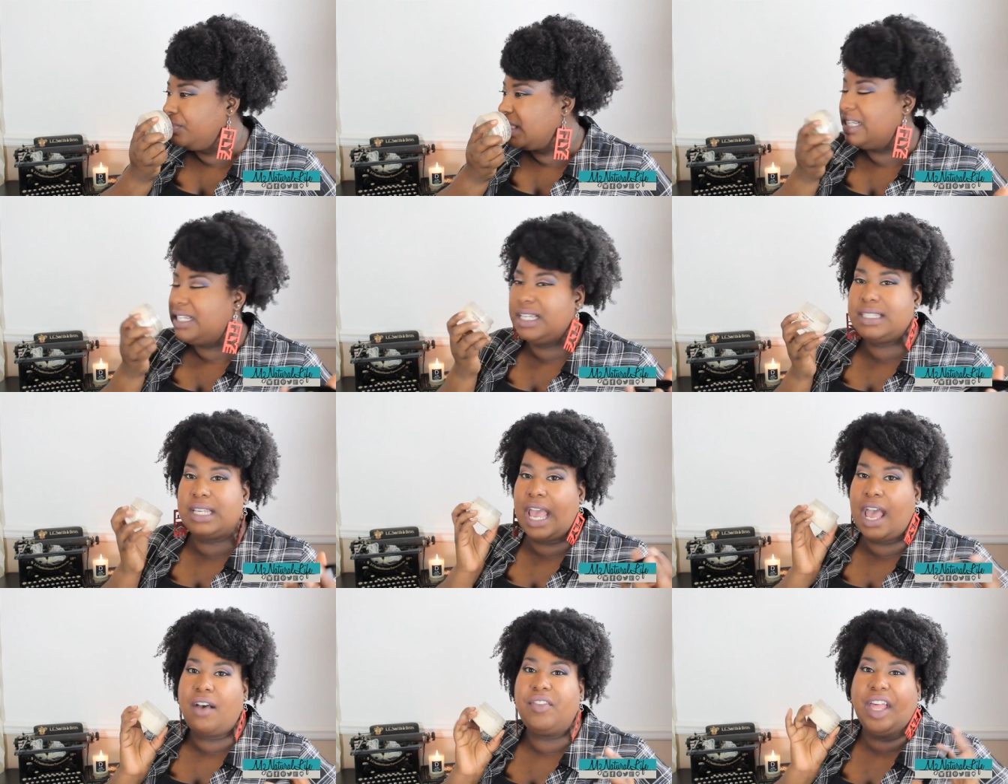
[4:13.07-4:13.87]
It doesn't
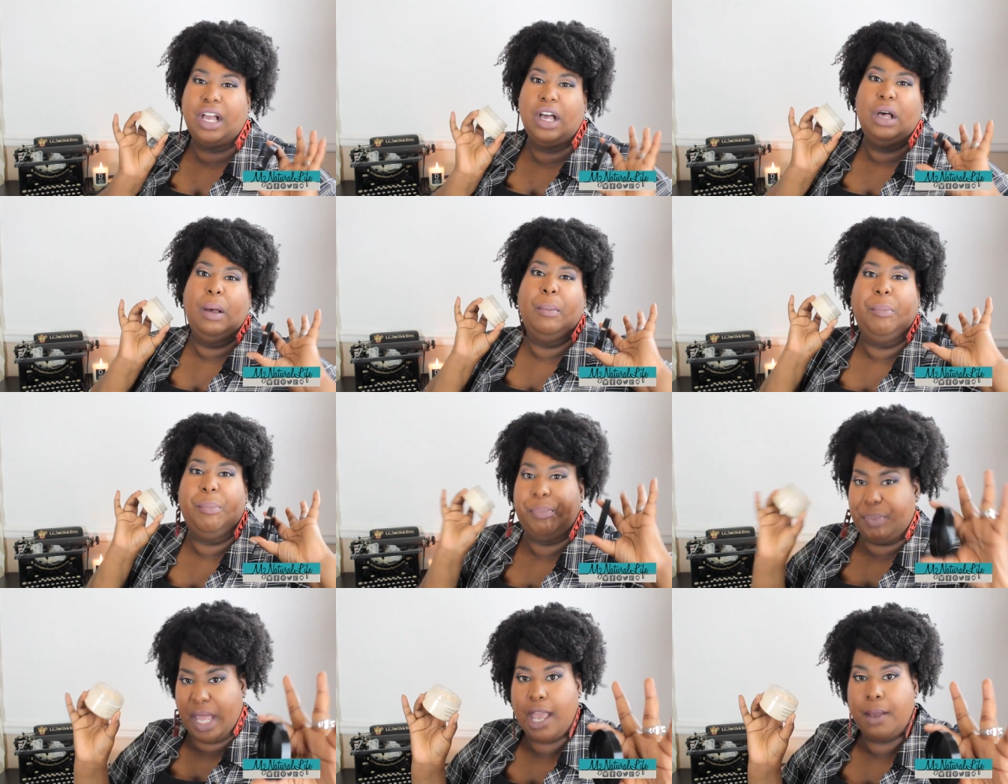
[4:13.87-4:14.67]
have like a
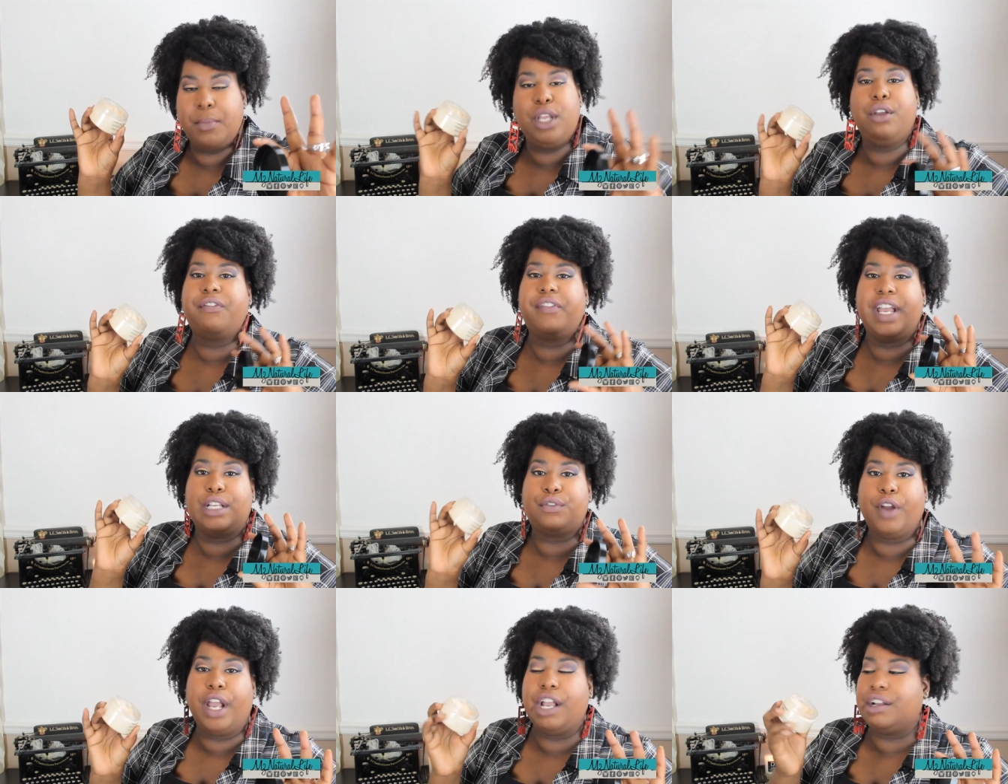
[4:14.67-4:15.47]
bam in your
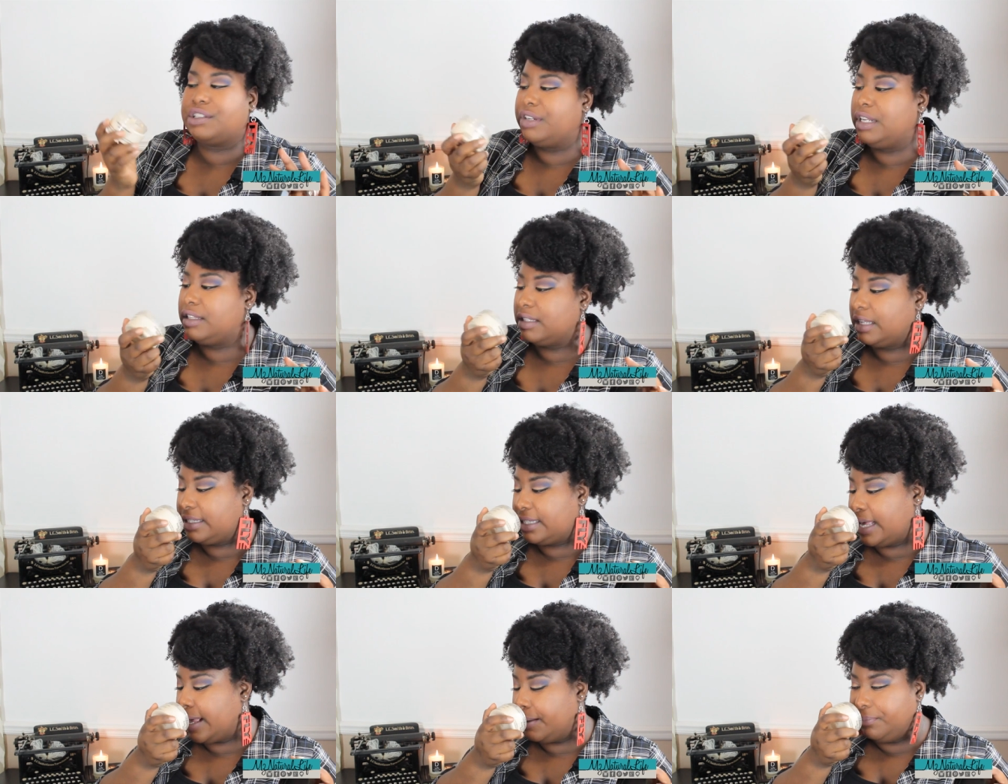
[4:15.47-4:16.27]
face fragrance or anything like
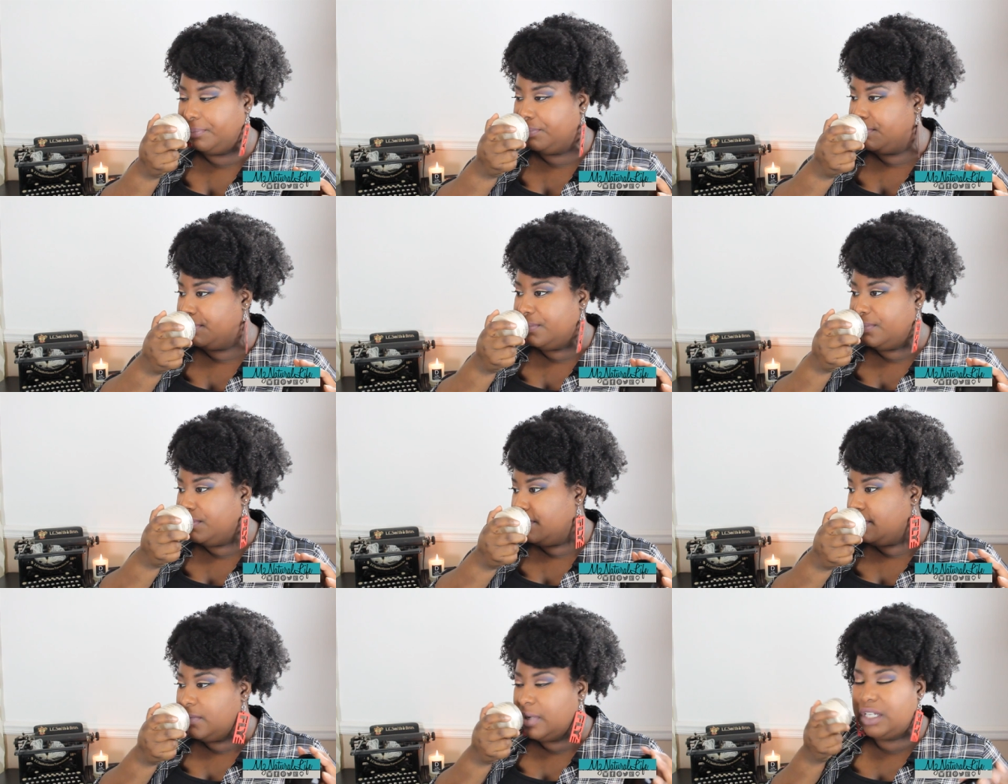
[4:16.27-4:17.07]
that.
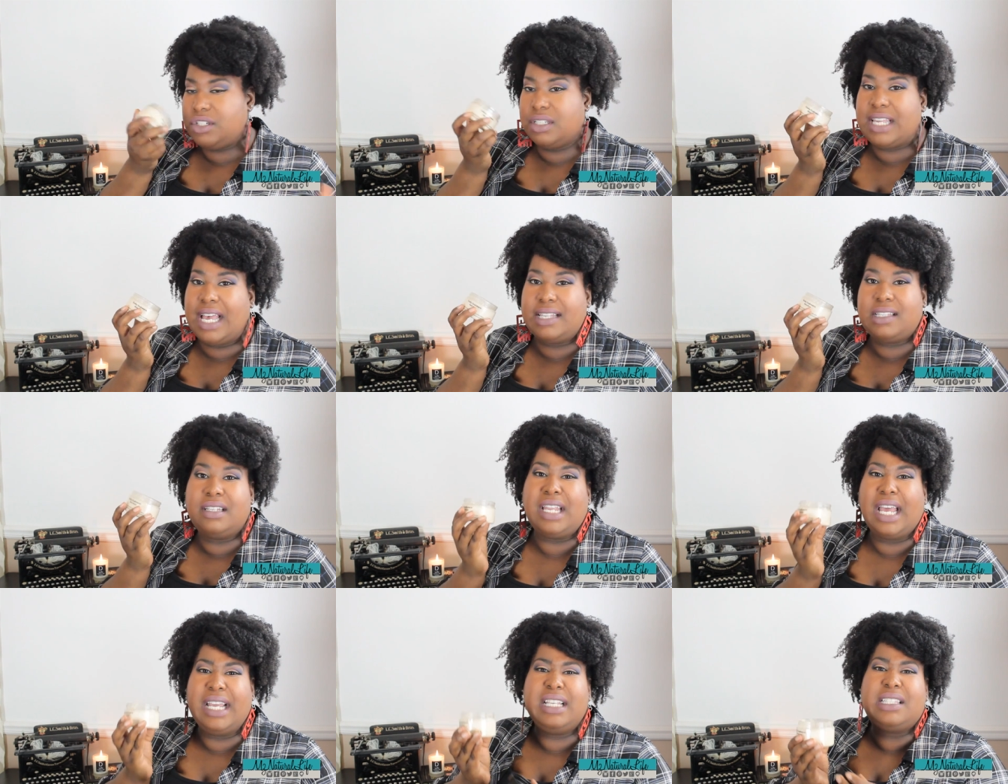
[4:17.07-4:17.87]
It just has a
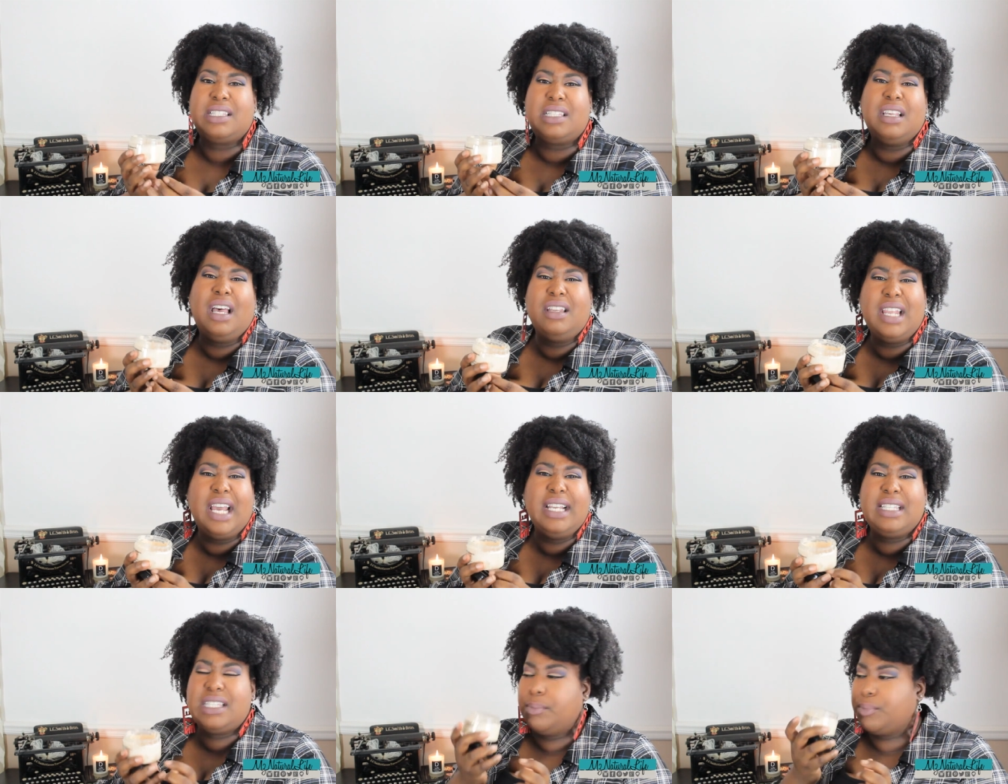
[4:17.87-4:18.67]
nice, a
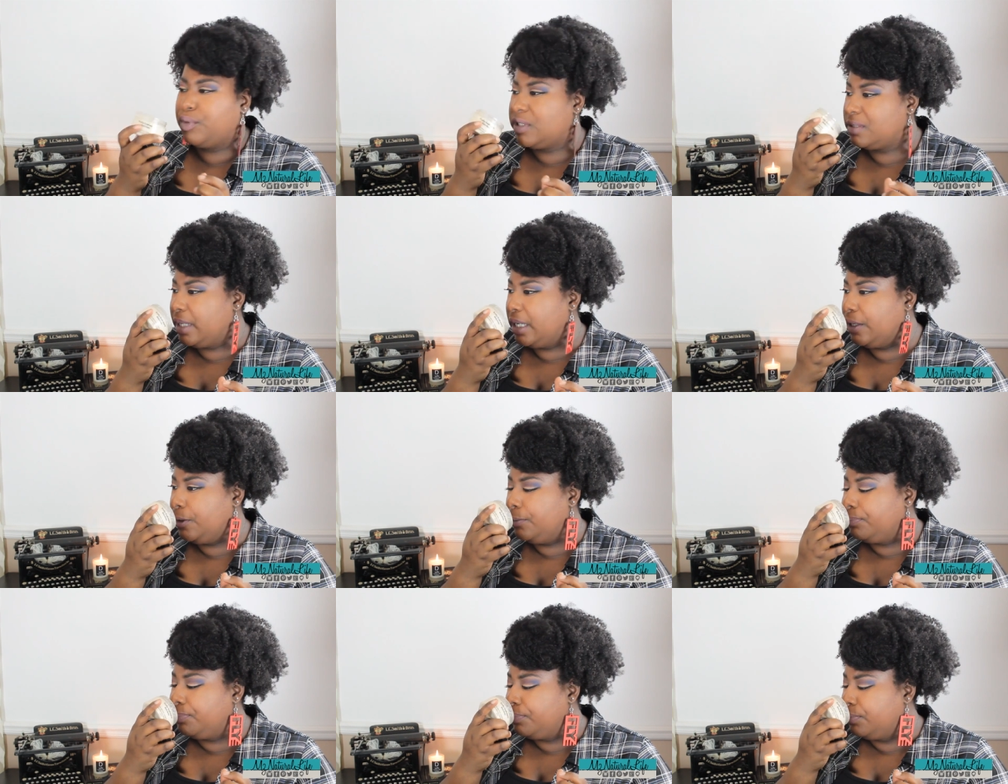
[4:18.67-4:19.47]
nice simple smell.